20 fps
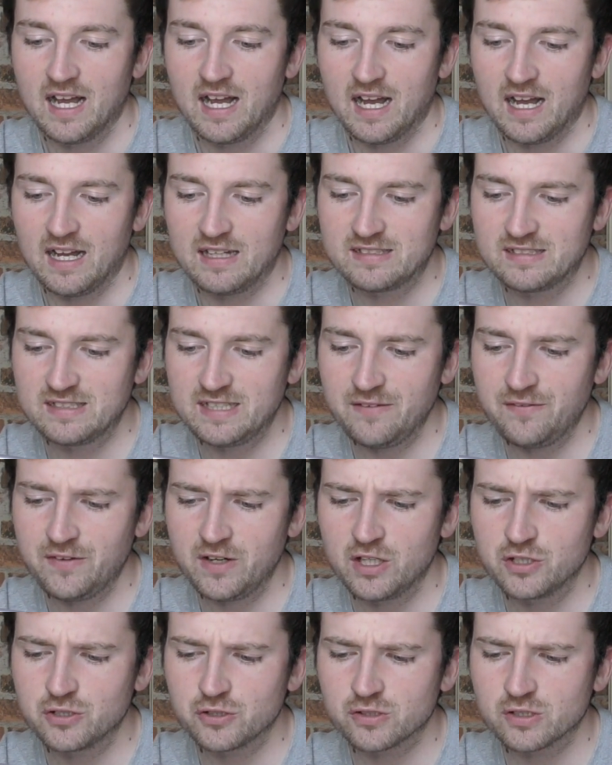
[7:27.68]
A stiffer
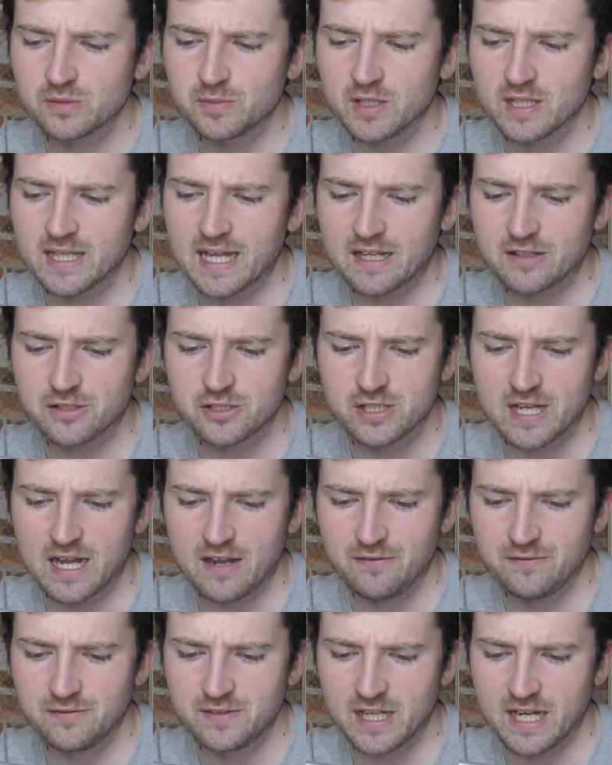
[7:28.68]
adjustable length
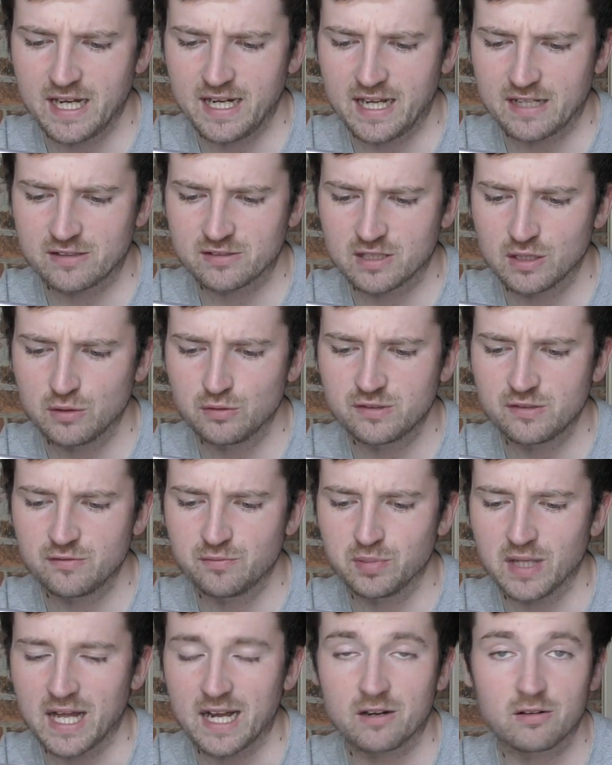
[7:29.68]
shaft in
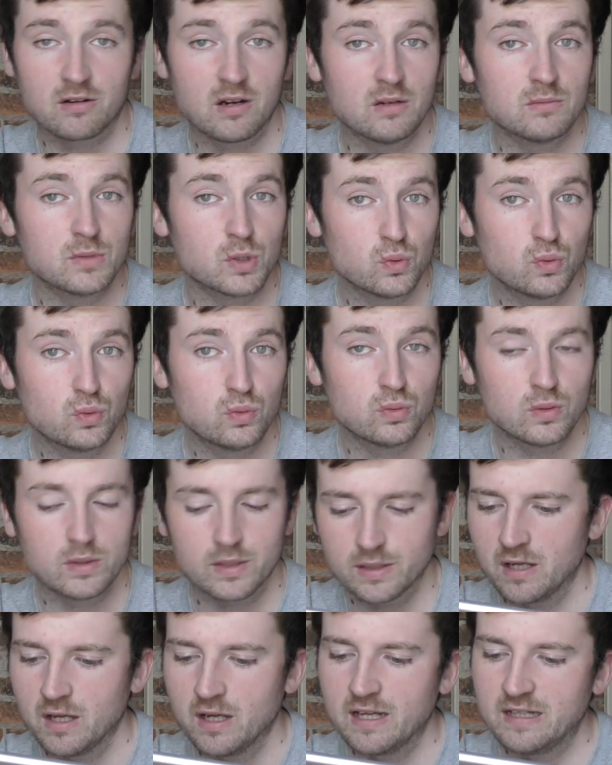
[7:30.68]
exclusive black chrome
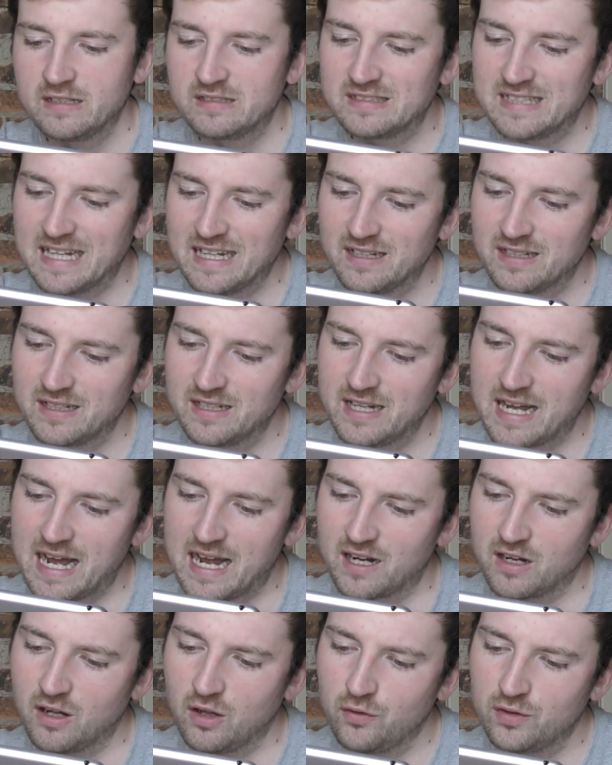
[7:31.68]
is standard
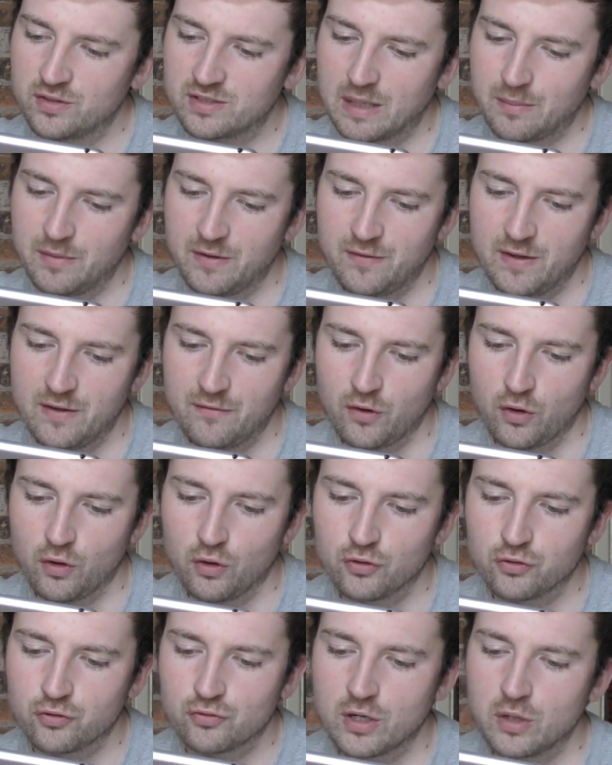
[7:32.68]
and golfers can be fit for
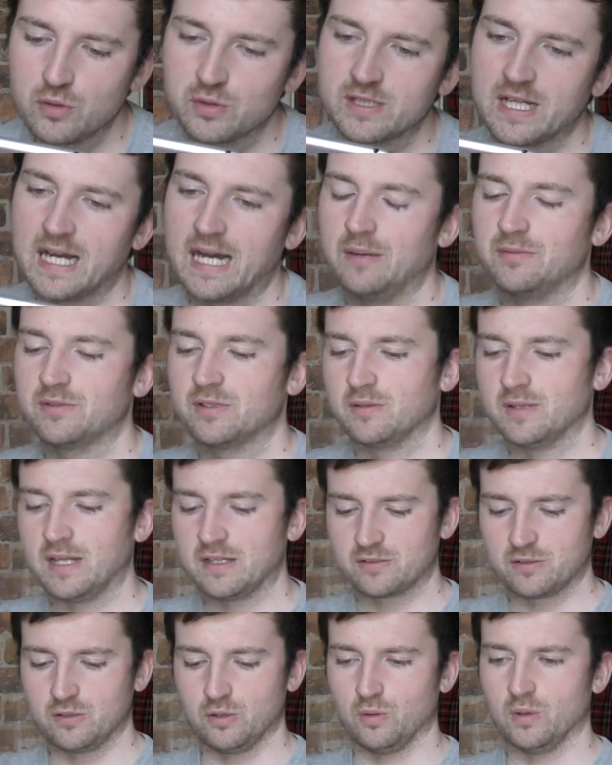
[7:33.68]
all stroke types, so
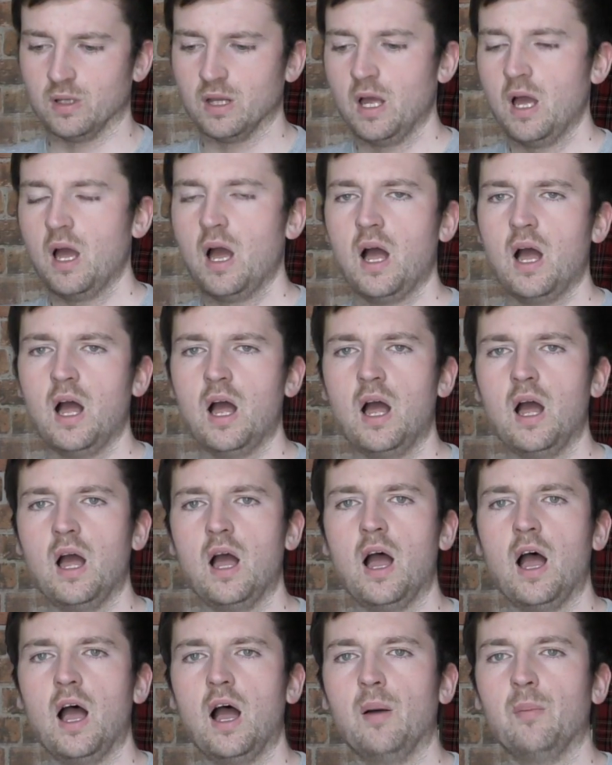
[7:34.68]
that's cool.
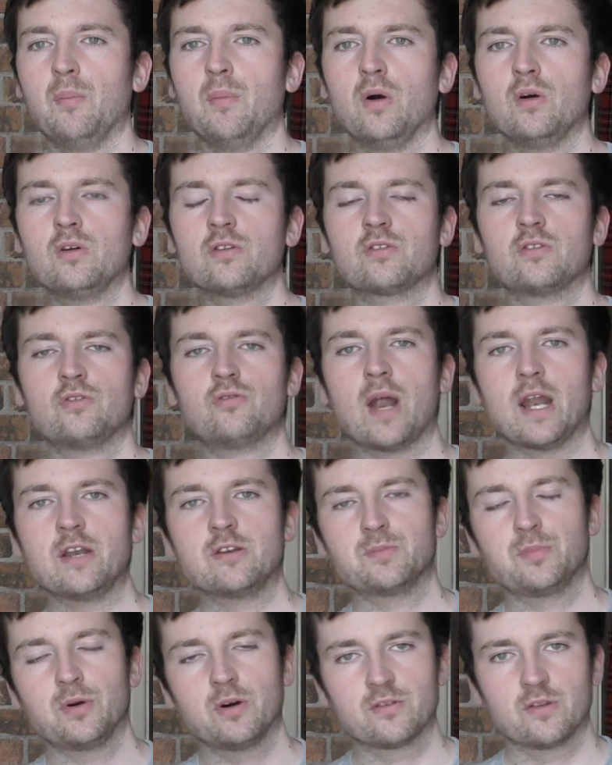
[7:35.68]
Amongst the range
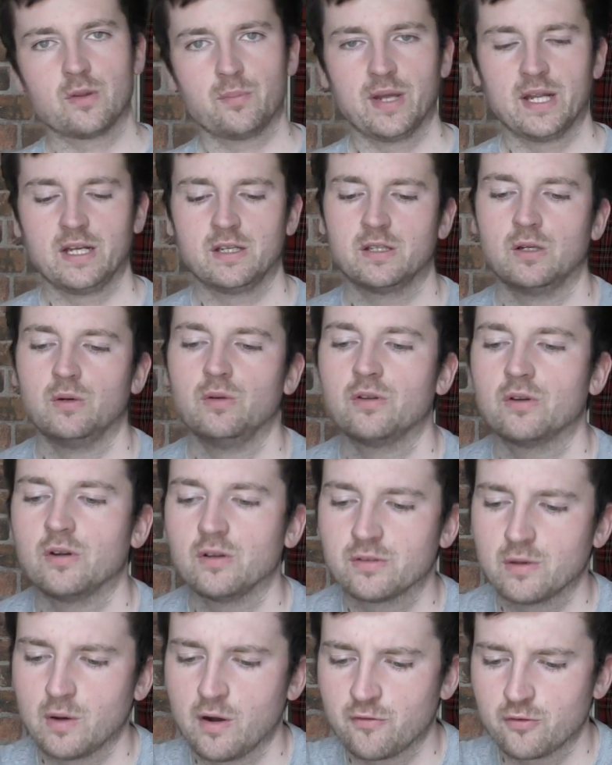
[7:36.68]
of putters that Ping do, they're
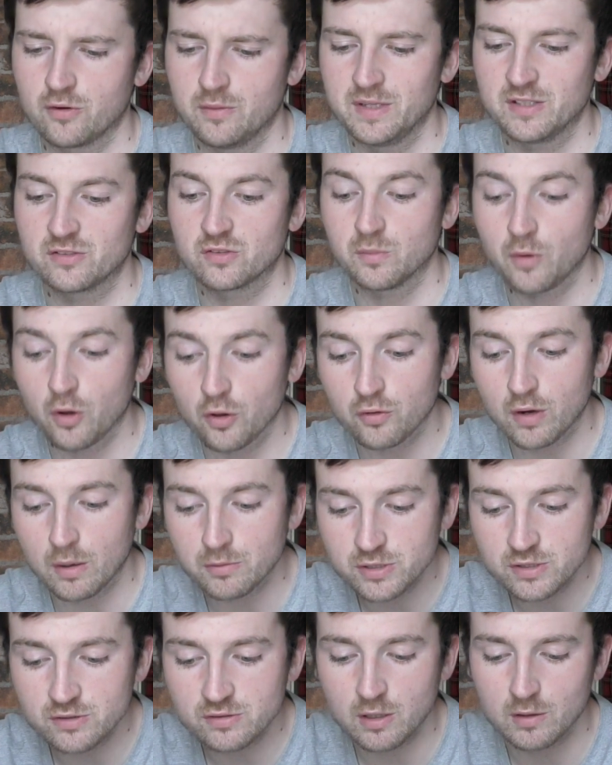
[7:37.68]
also offering me some other
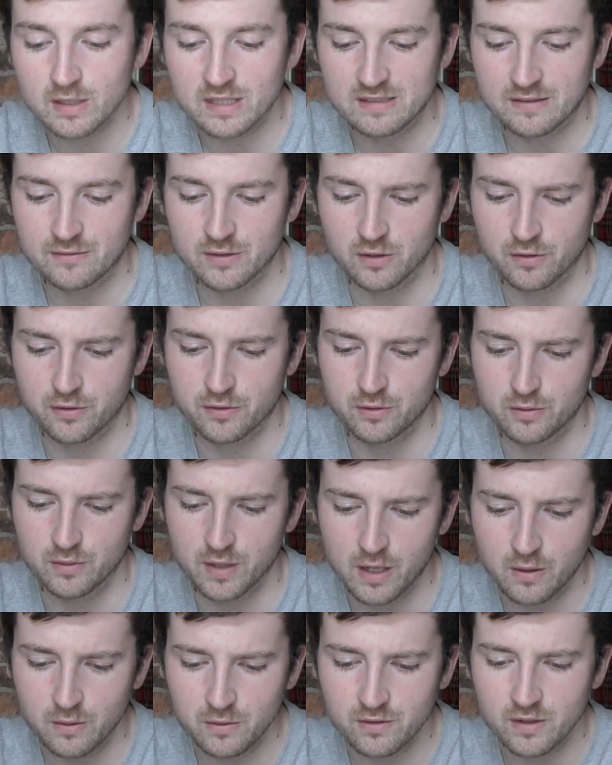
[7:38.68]
options, so let's have a look through
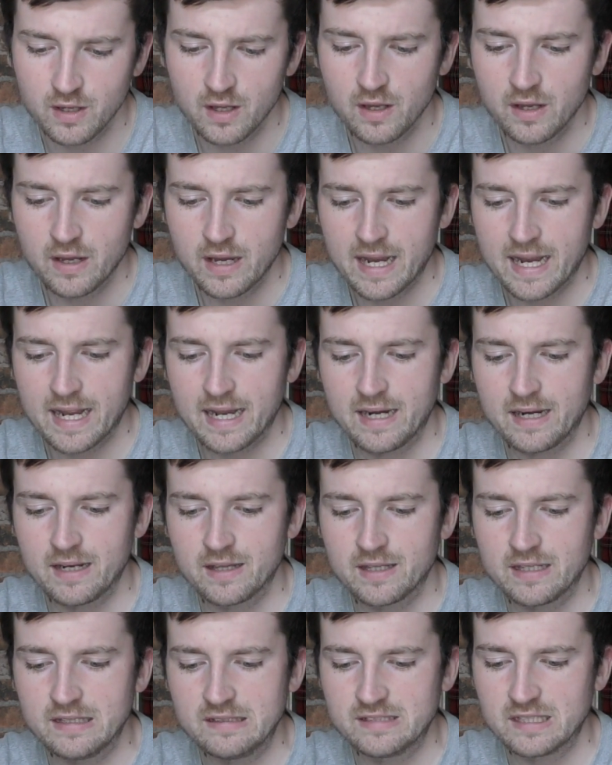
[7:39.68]
those. In
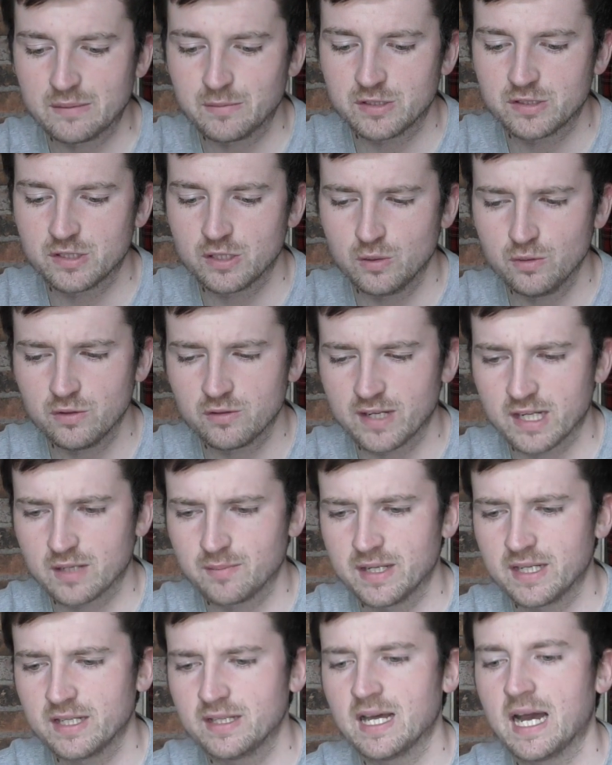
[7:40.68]
the Sigma 2, they're
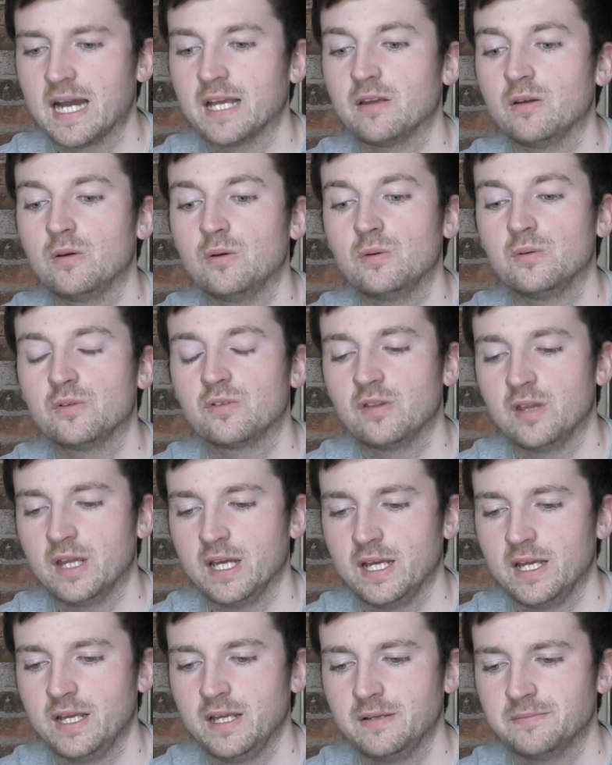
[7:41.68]
recommending that I use
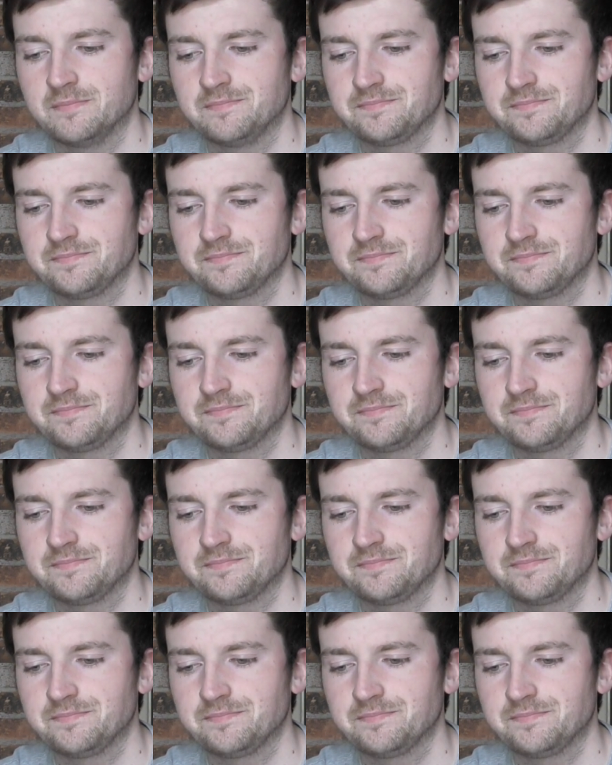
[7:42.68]
the